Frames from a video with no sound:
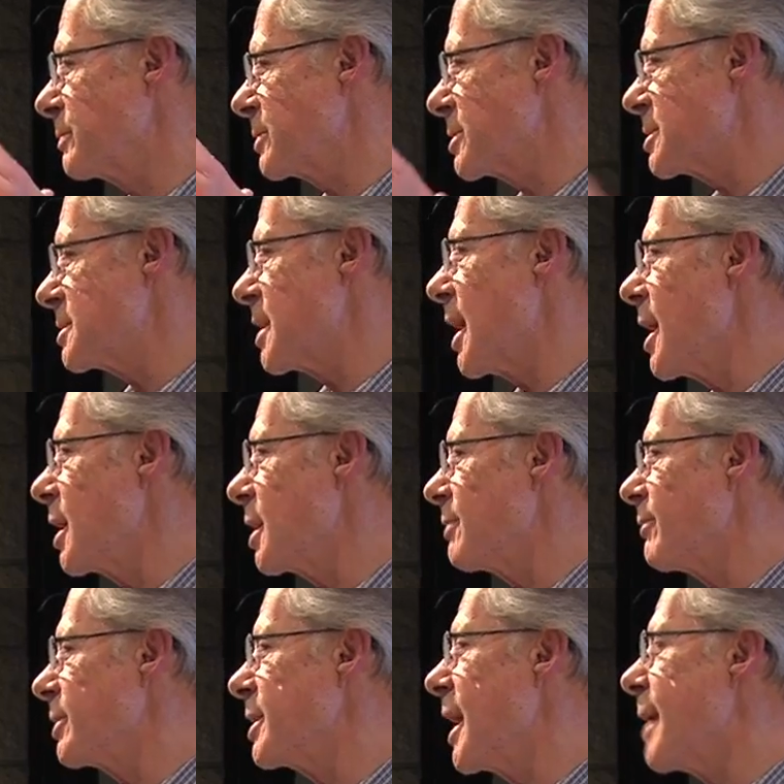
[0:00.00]
style
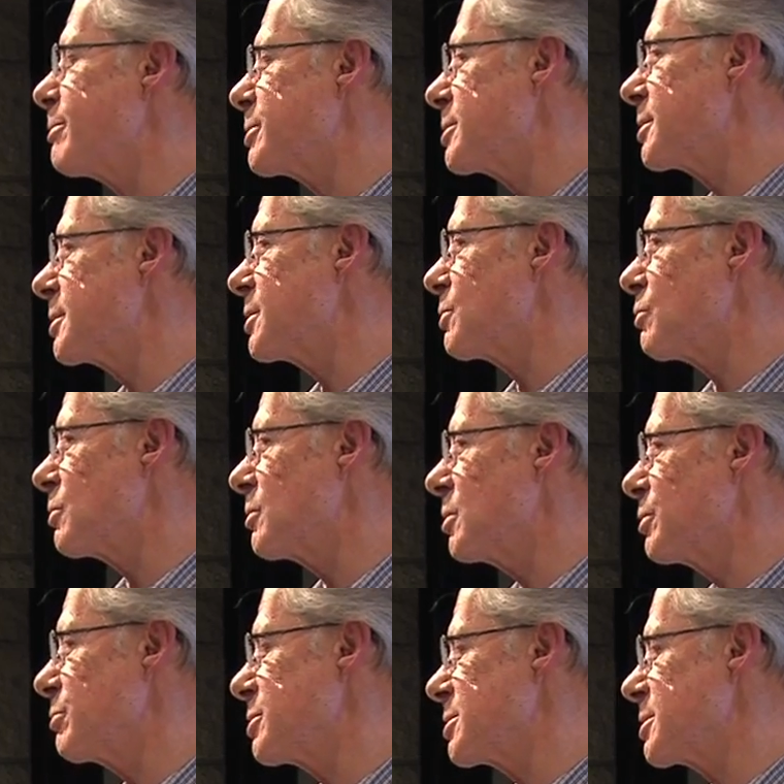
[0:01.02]
of adapting to the
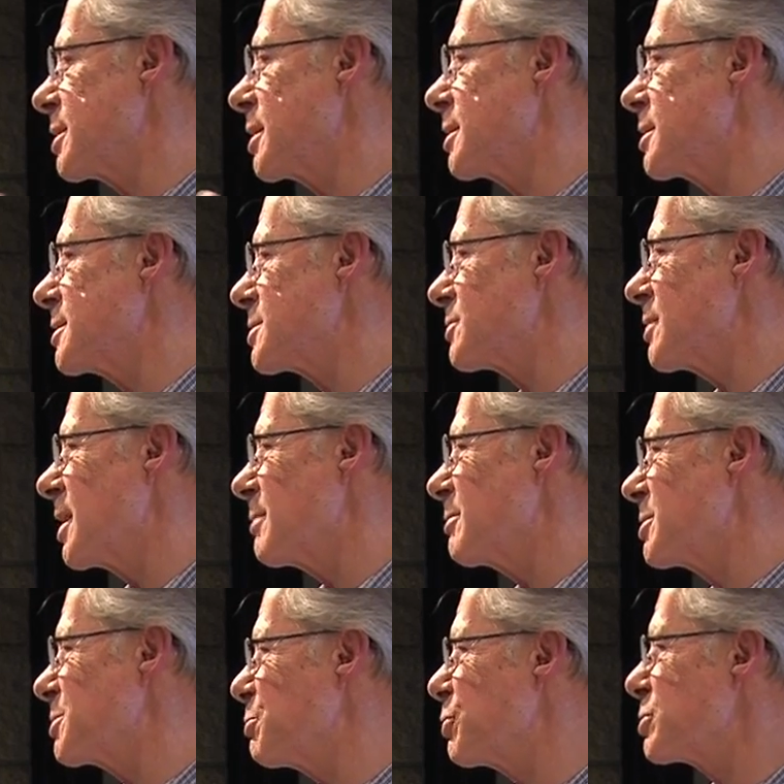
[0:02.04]
world, which is kind of
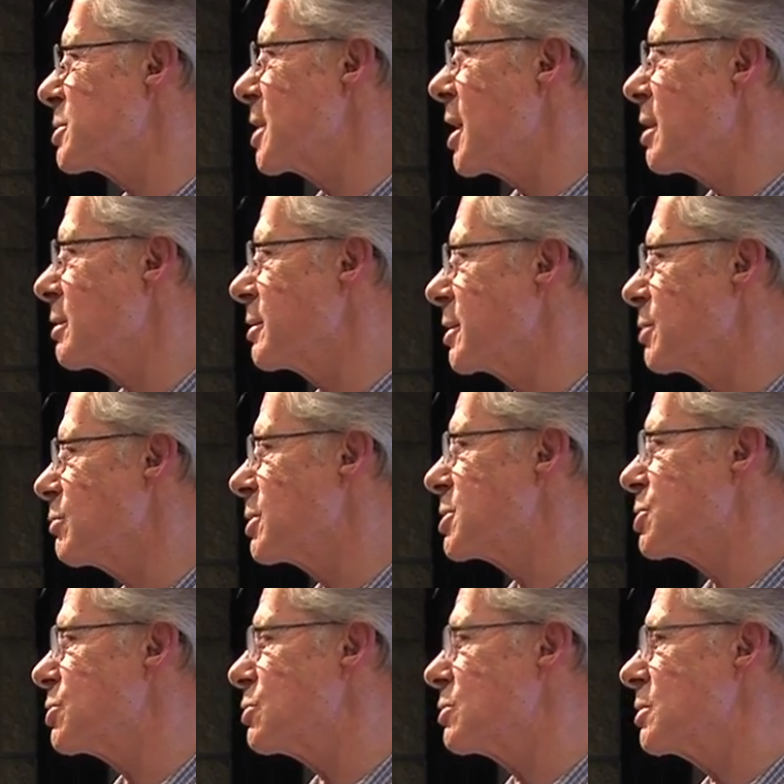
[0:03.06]
described as a personality in
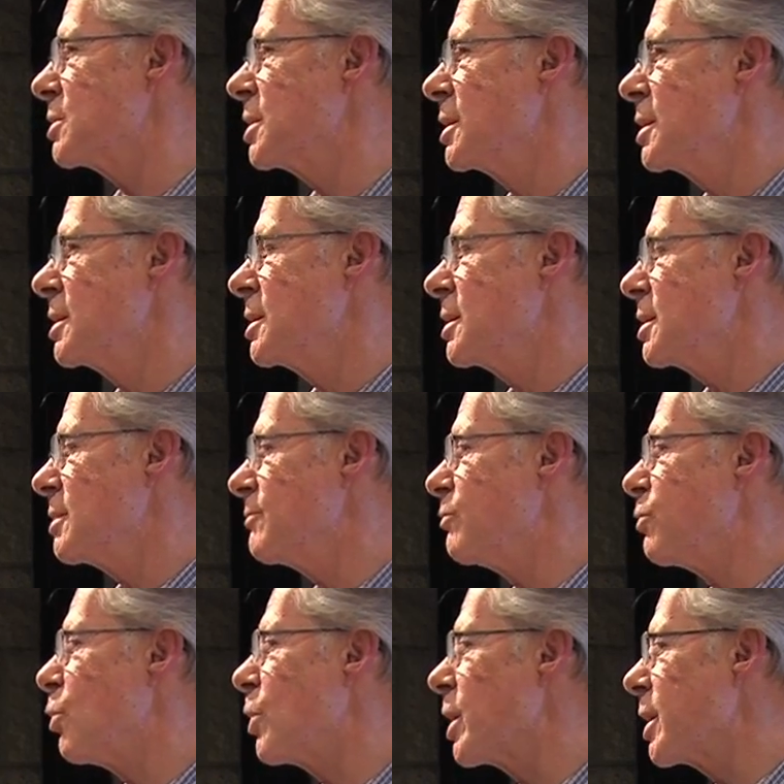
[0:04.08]
which you
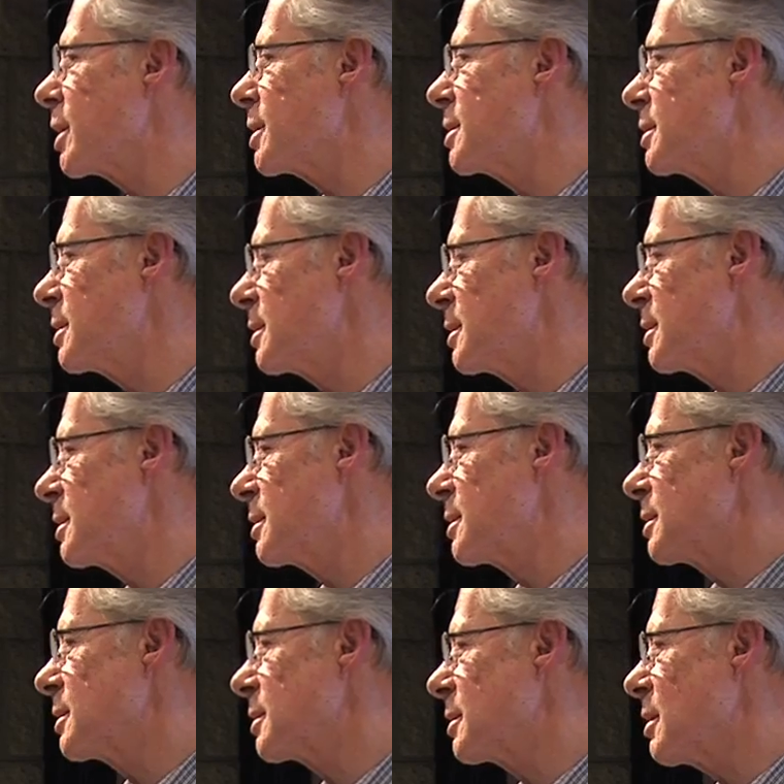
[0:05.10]
avoid
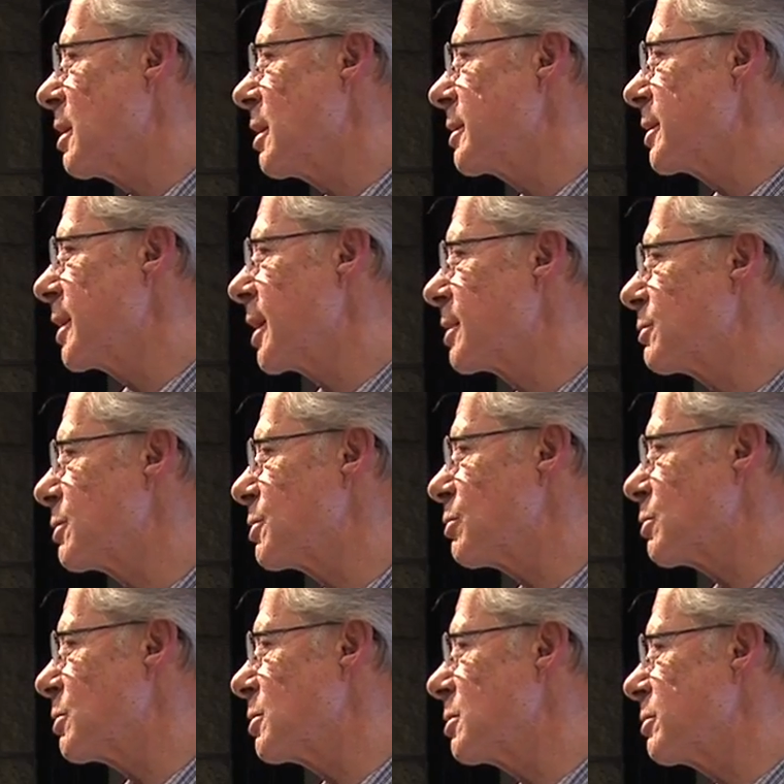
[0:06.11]
contact with the
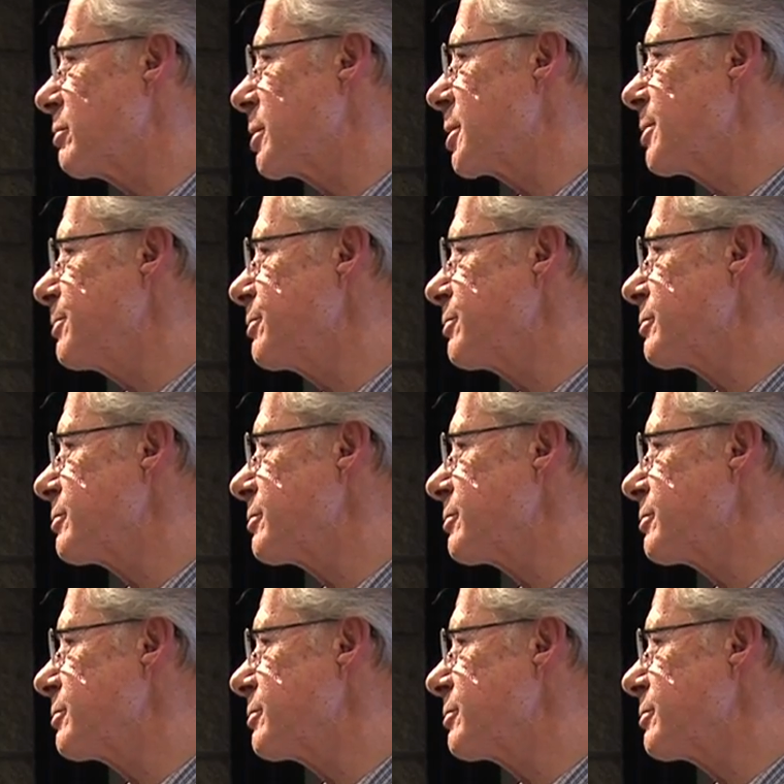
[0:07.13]
world, really.